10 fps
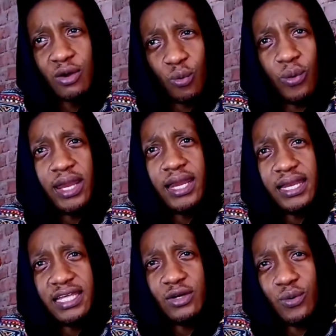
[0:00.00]
when
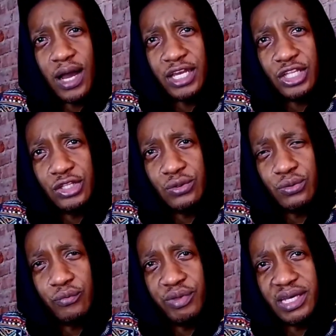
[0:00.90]
Lee Kuan
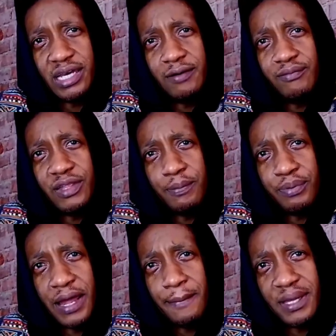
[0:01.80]
Yew became the
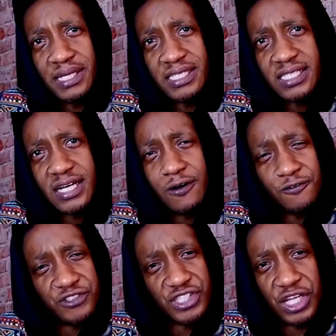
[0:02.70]
Prime Minister
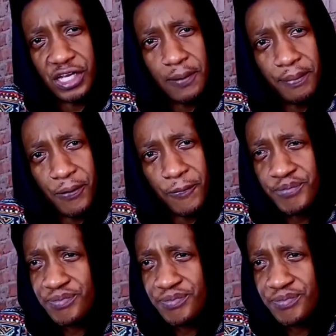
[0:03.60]
of Singapore,